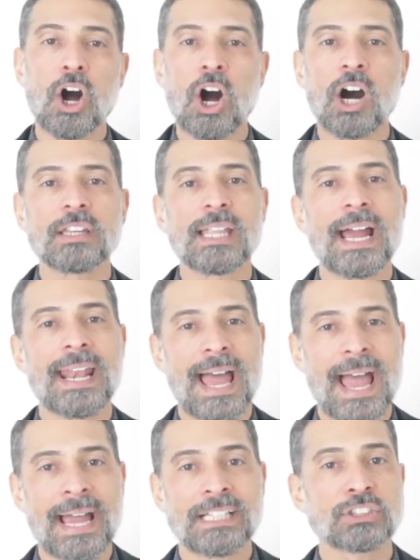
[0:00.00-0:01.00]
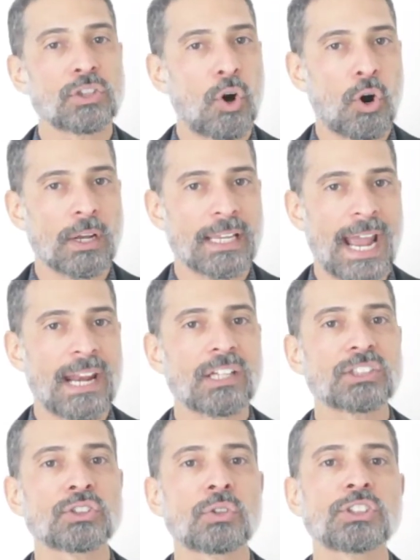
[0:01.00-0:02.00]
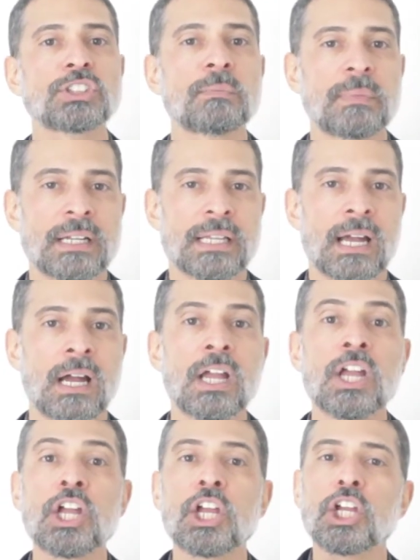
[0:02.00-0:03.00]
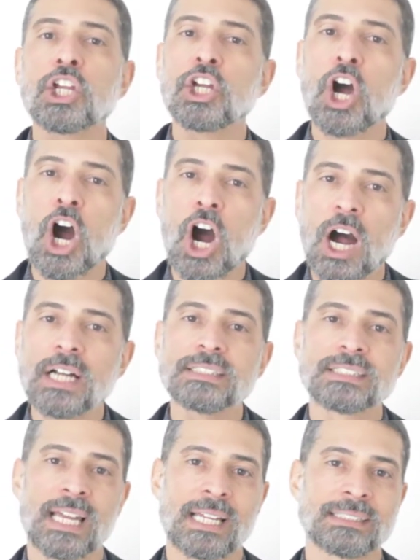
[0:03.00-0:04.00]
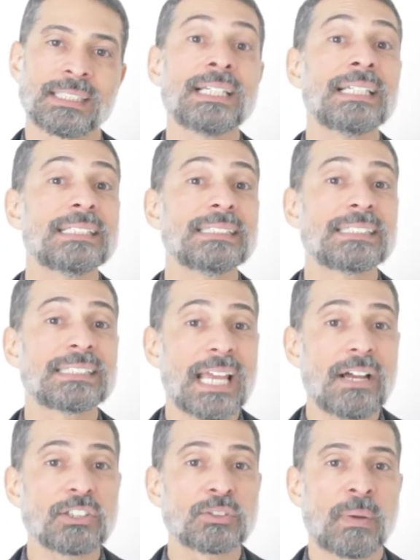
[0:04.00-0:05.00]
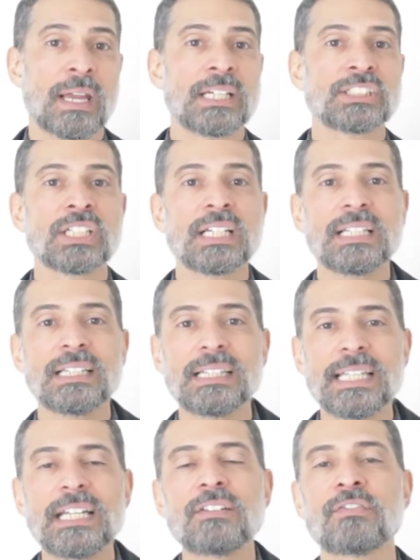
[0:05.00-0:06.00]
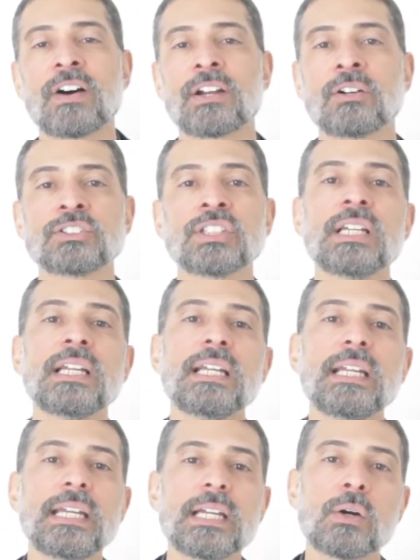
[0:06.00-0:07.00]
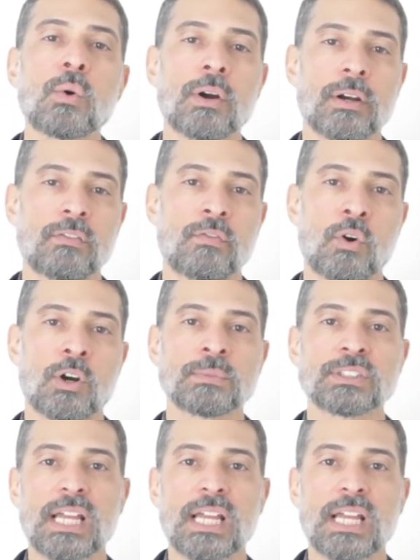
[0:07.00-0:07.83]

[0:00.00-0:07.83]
online ads, organic social media, content, sales page, lead funnels, inquiry forms,